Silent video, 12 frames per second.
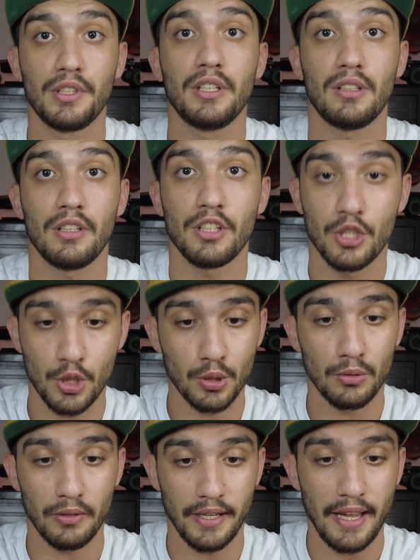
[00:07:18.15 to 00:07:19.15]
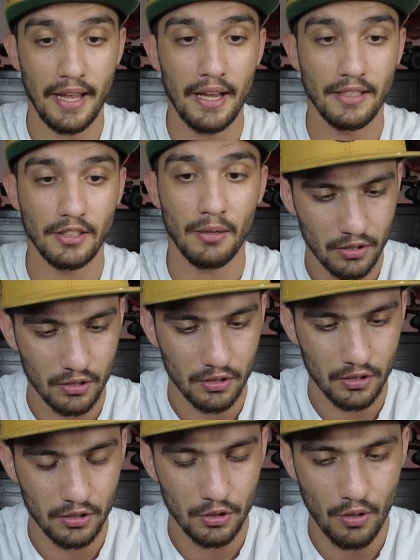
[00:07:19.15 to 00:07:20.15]
really cool in hand.
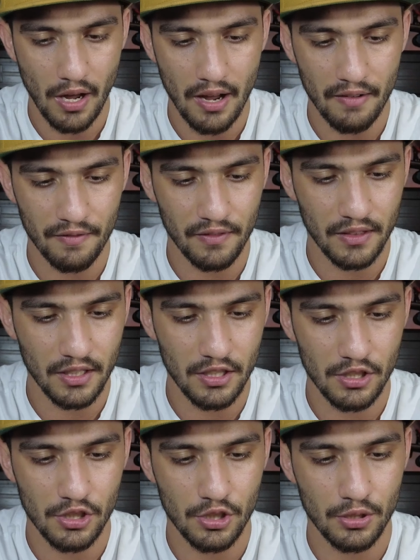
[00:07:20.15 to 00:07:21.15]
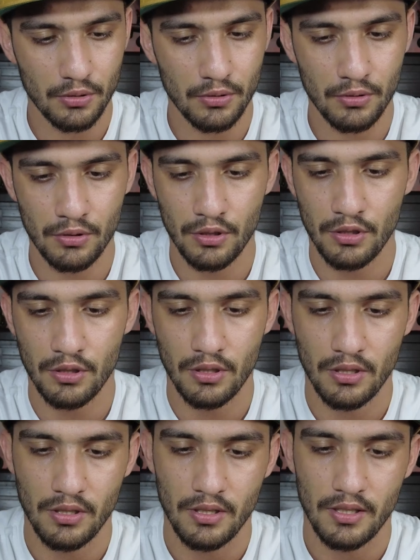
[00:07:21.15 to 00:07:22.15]
You have these 2
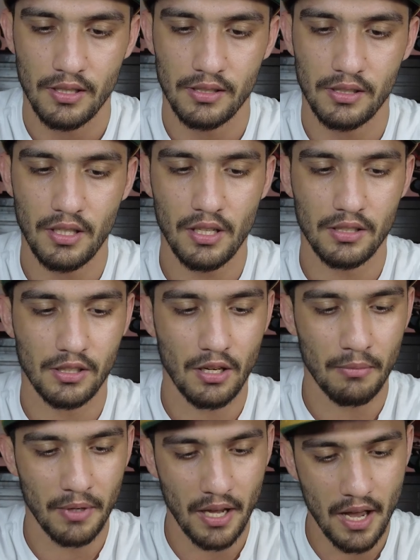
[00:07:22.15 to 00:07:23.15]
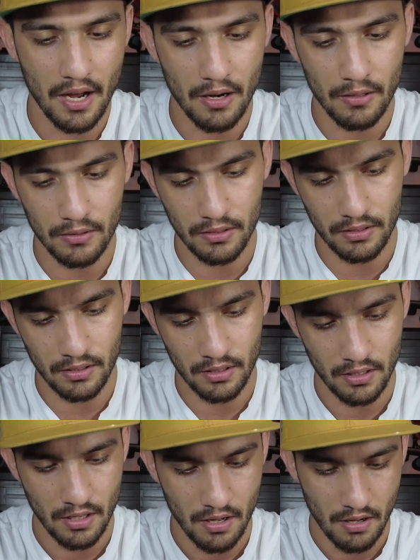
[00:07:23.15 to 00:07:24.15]
sticks coming out
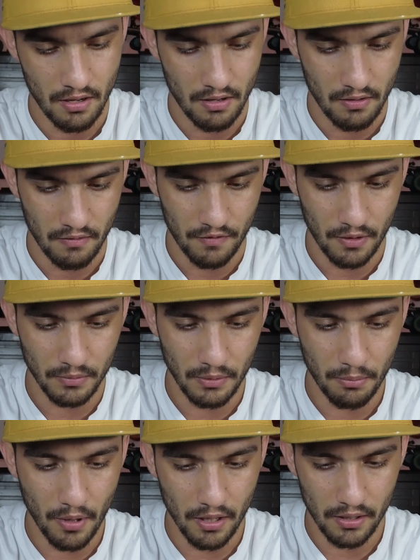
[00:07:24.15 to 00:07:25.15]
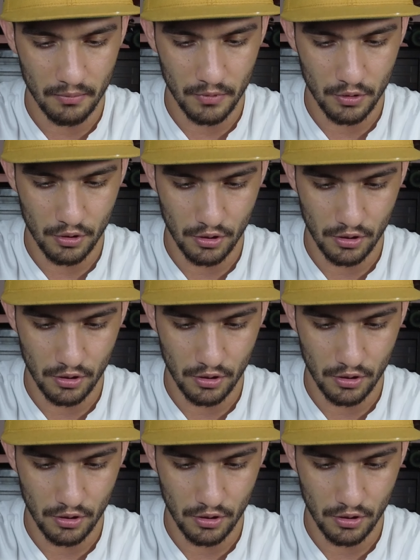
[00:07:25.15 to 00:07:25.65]
from the bottom. You